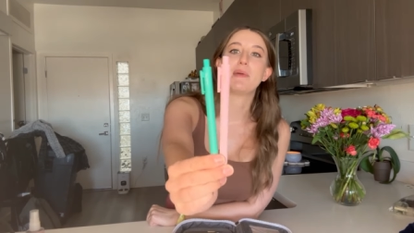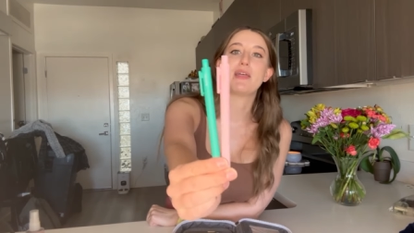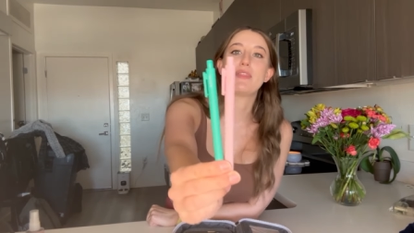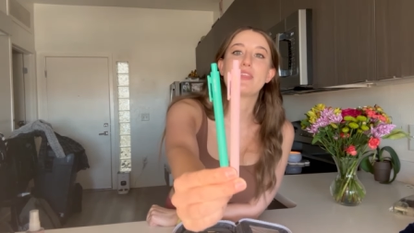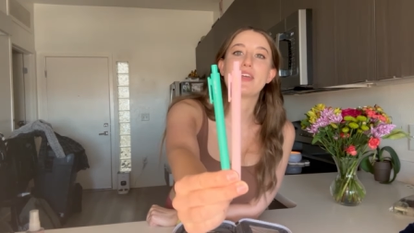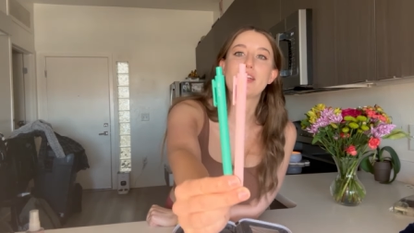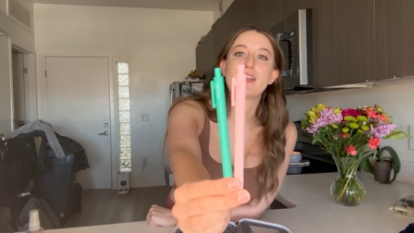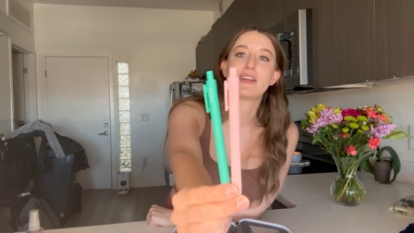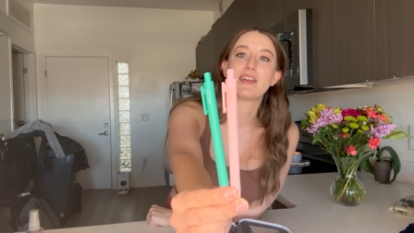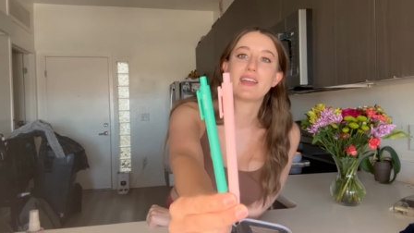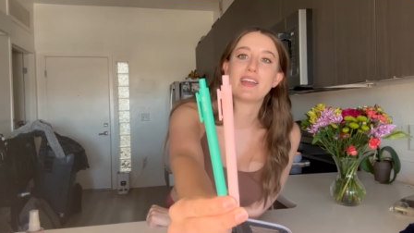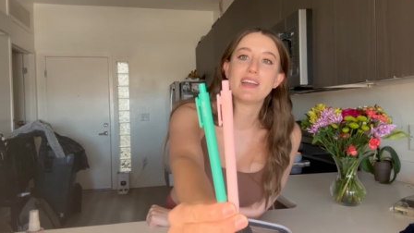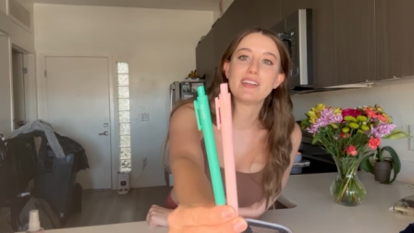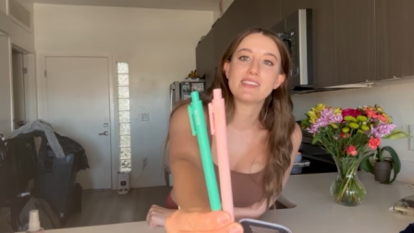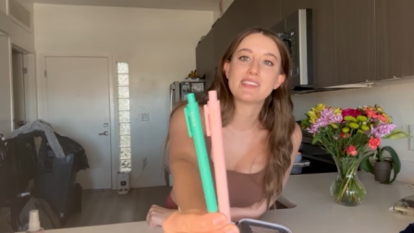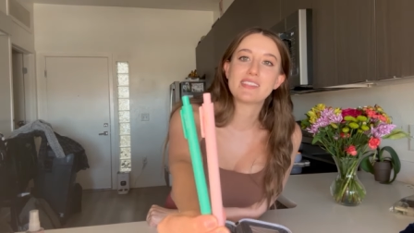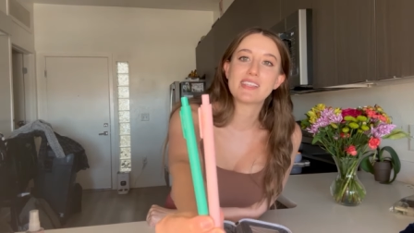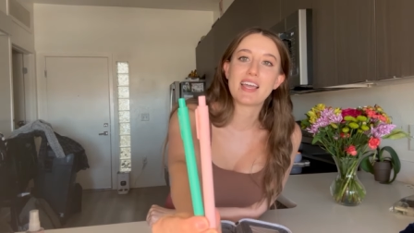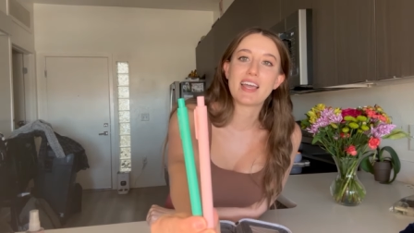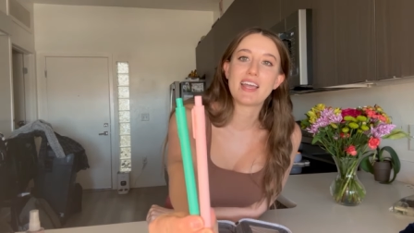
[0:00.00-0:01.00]
They
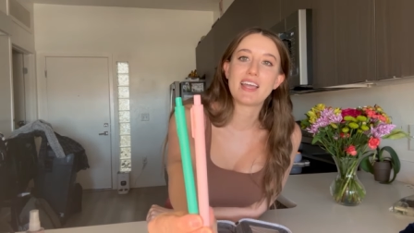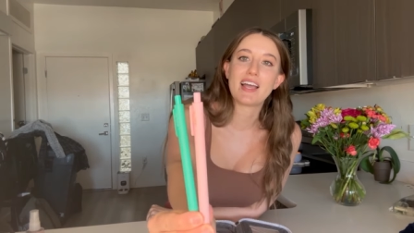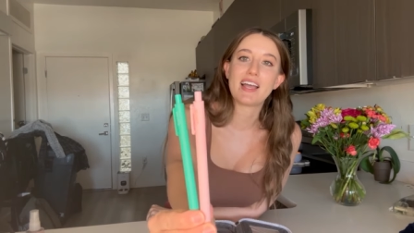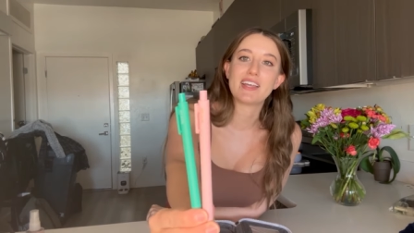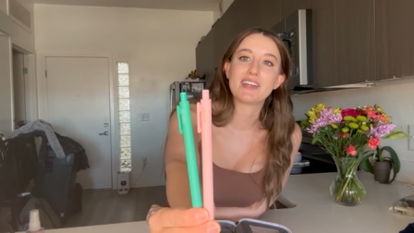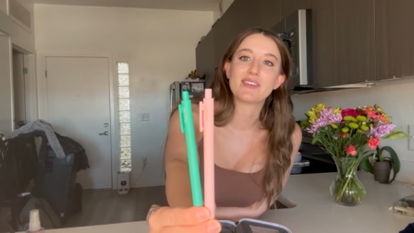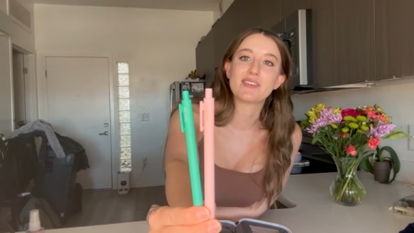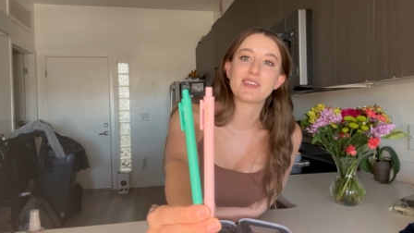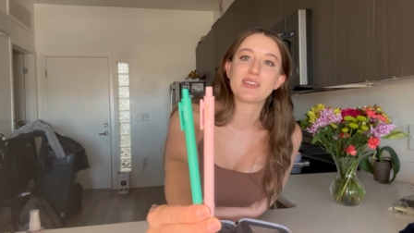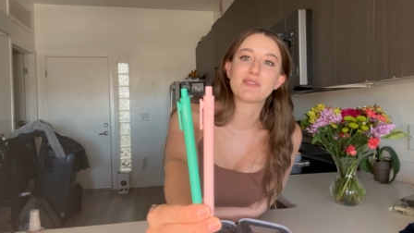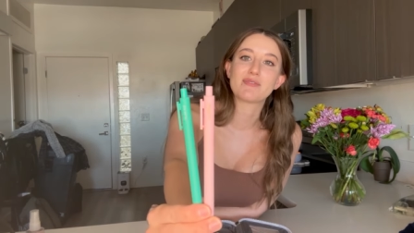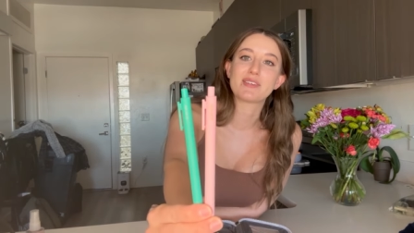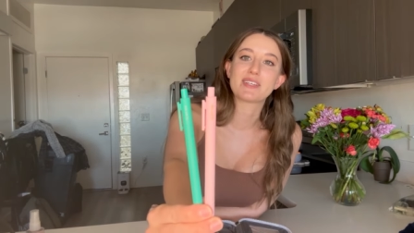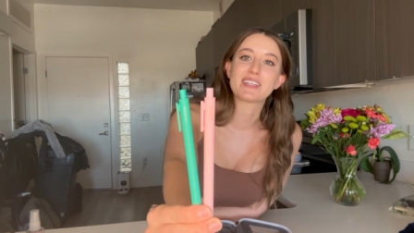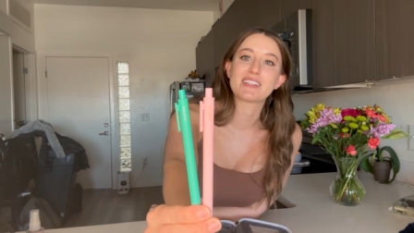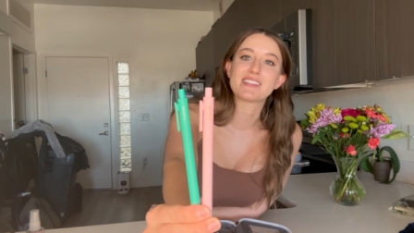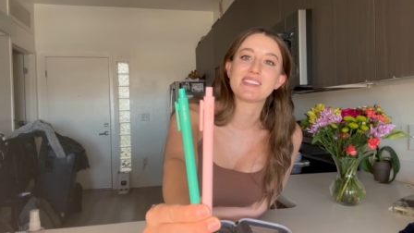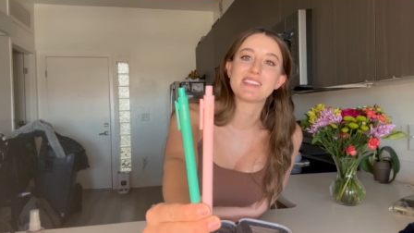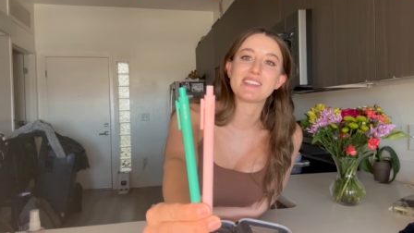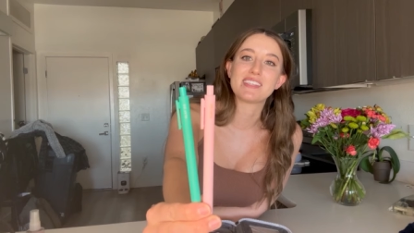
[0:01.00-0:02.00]
say, I don't know if you
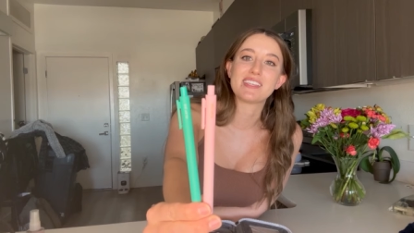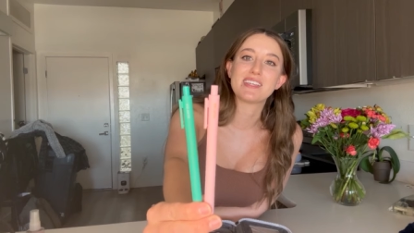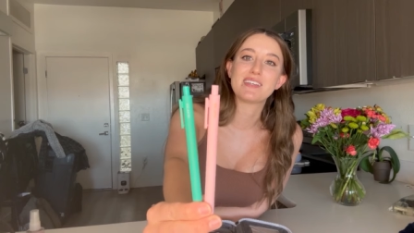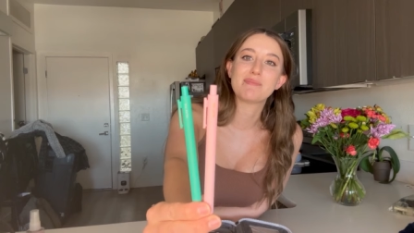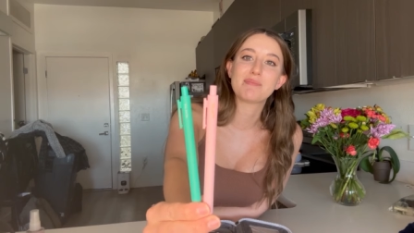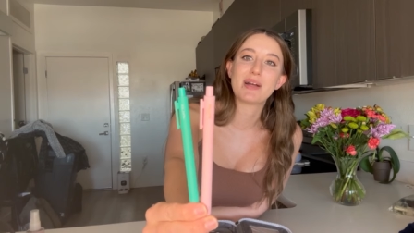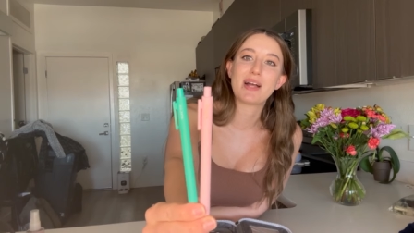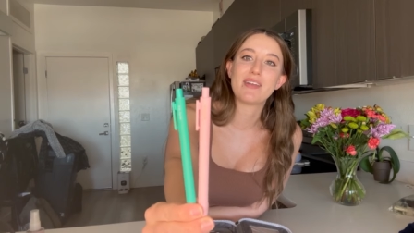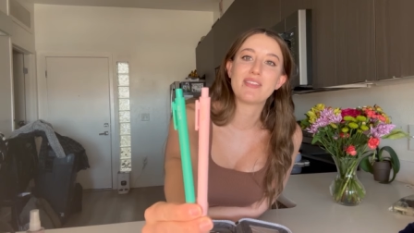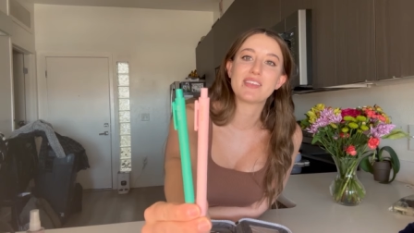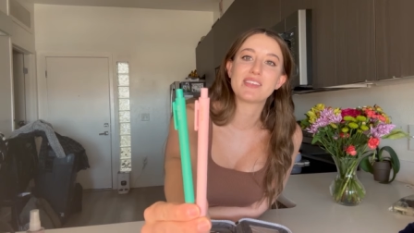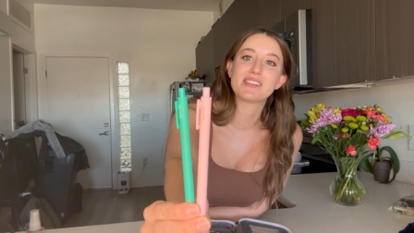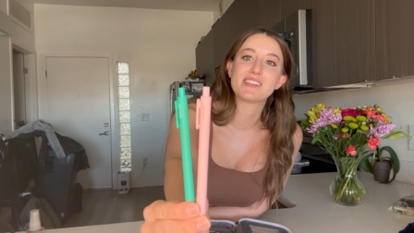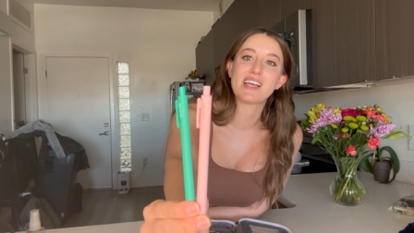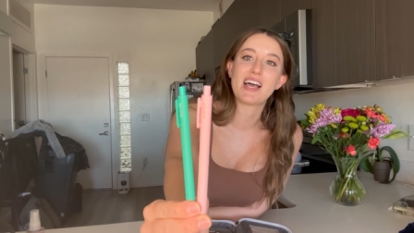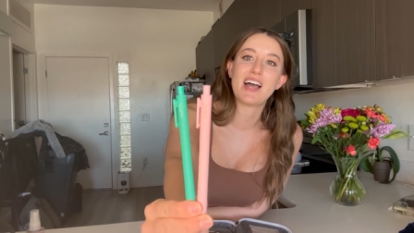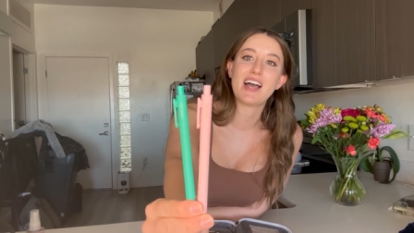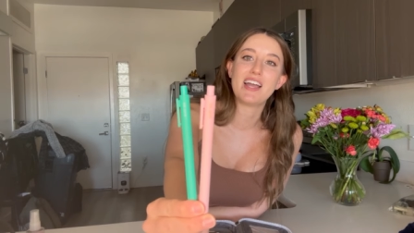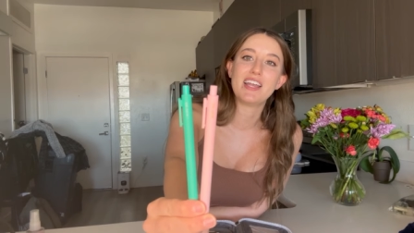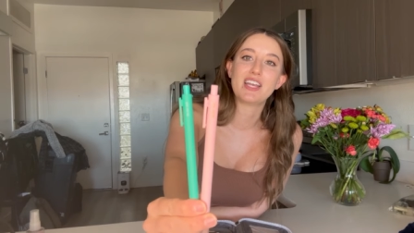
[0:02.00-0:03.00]
can see, but on the
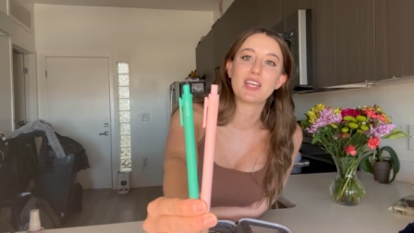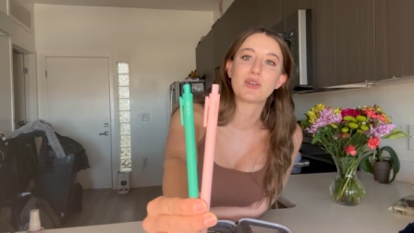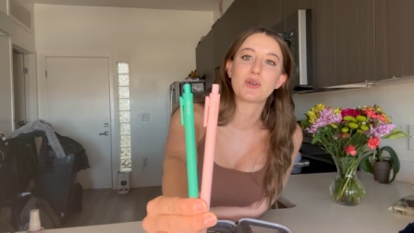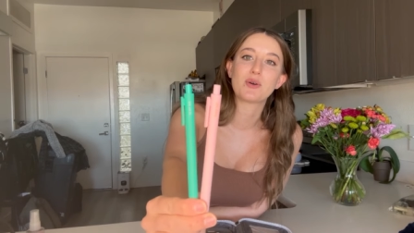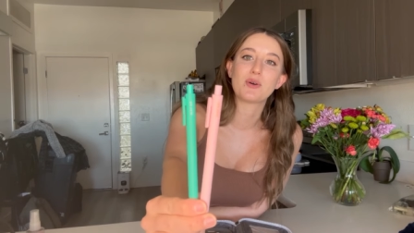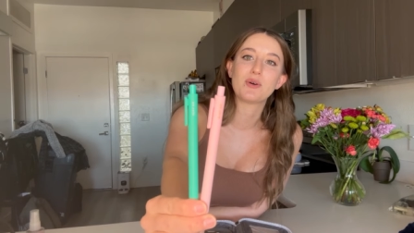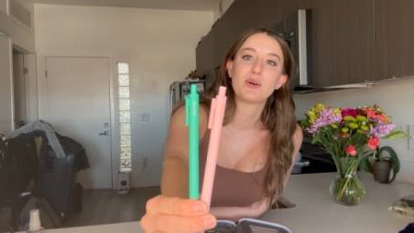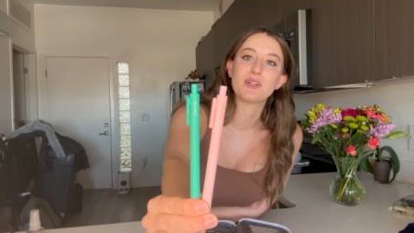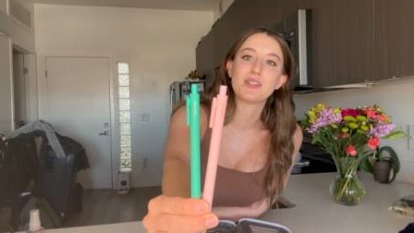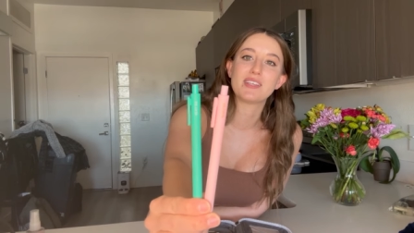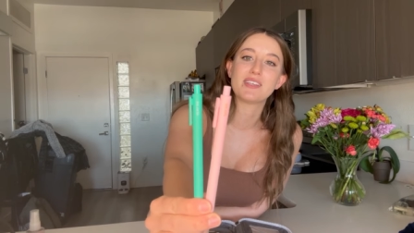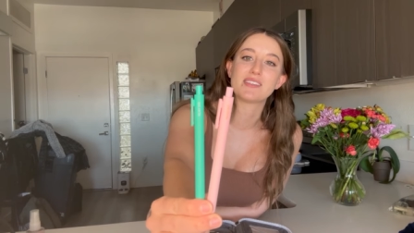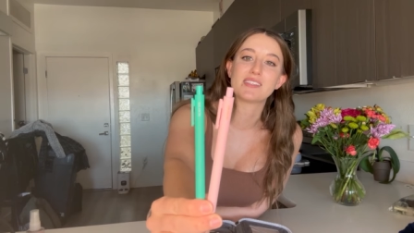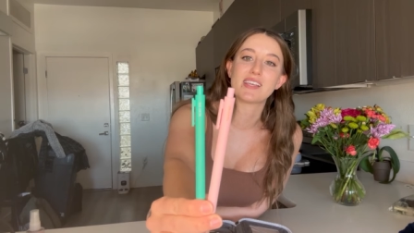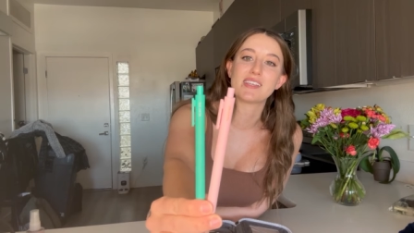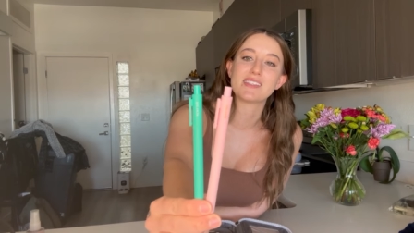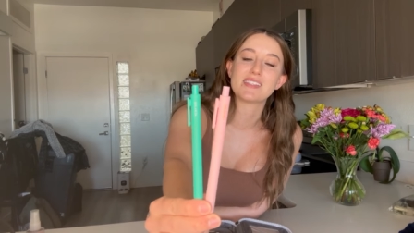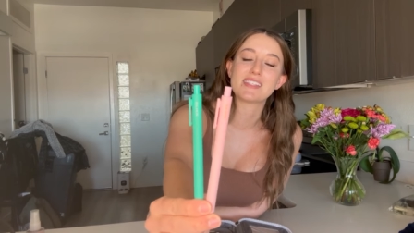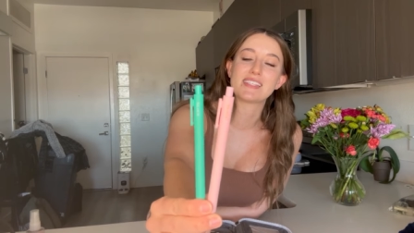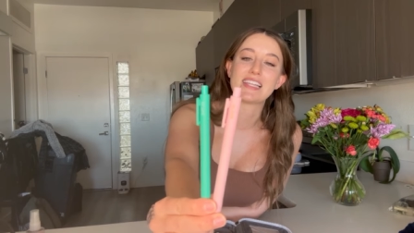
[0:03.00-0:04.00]
side in gold it
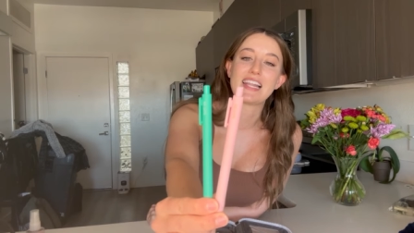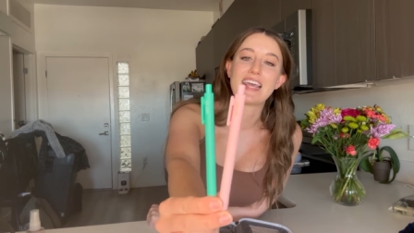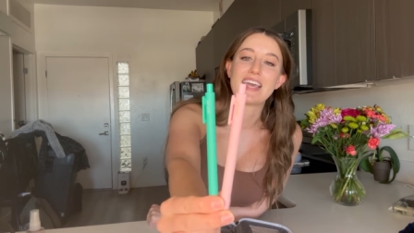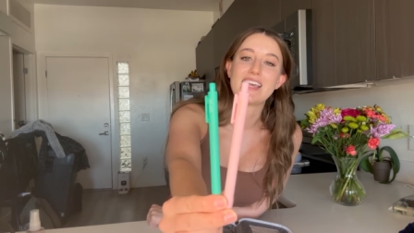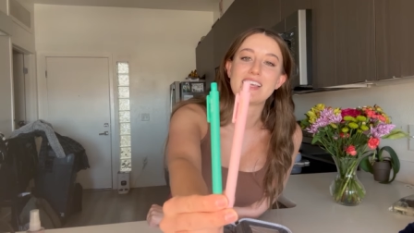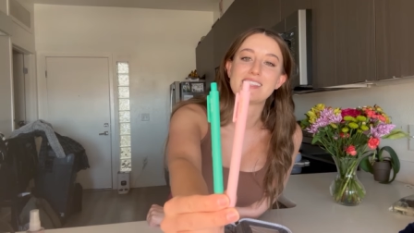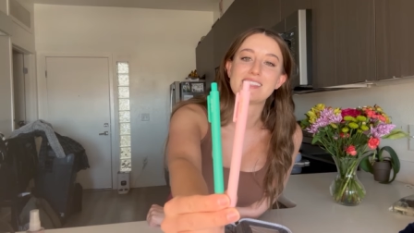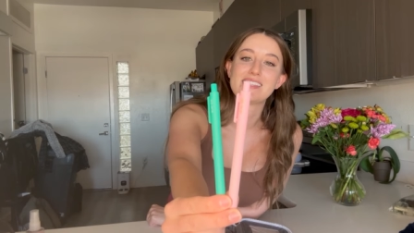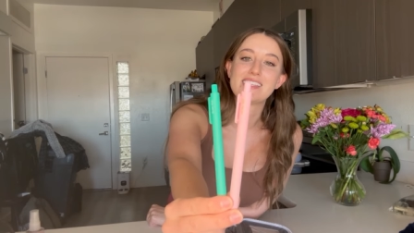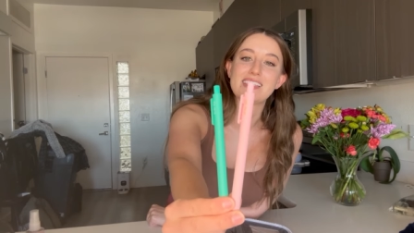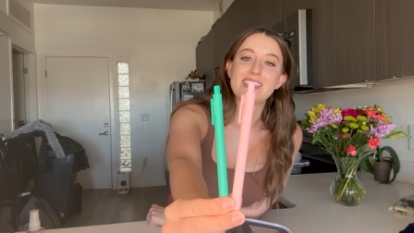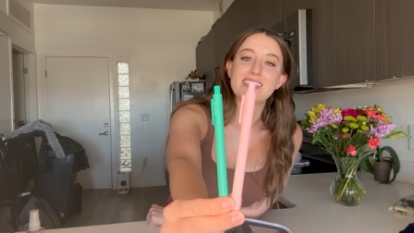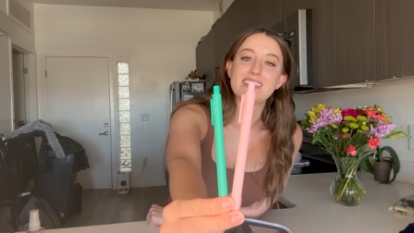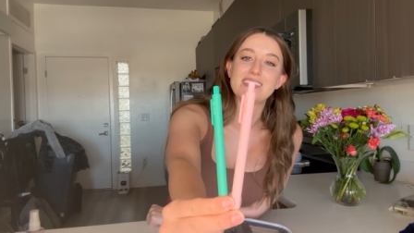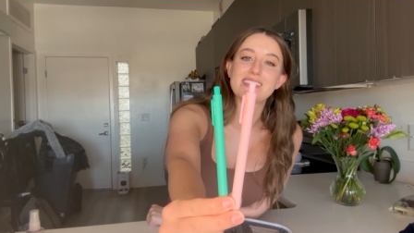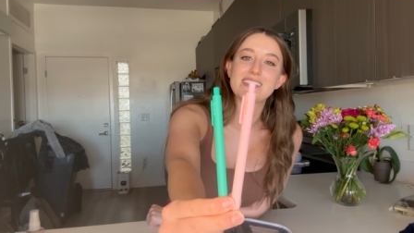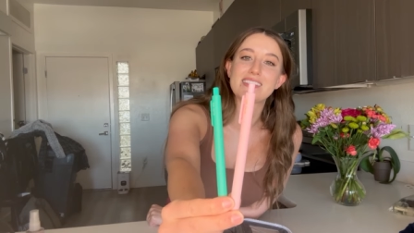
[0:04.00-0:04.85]
says Slaces.